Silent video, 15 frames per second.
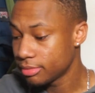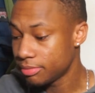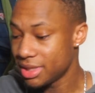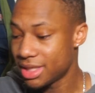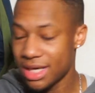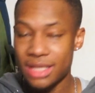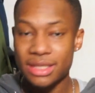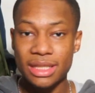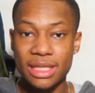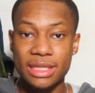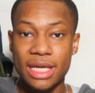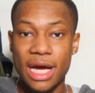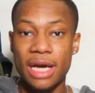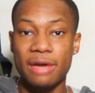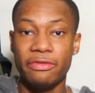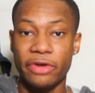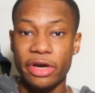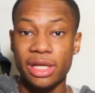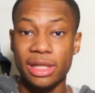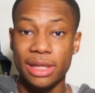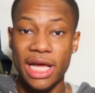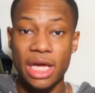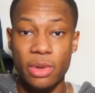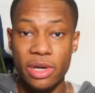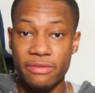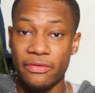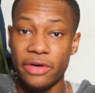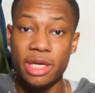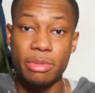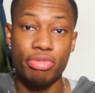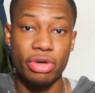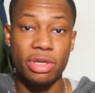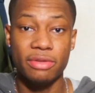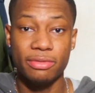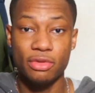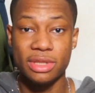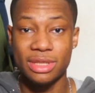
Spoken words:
Because it is kind of very lightweight and very breathable.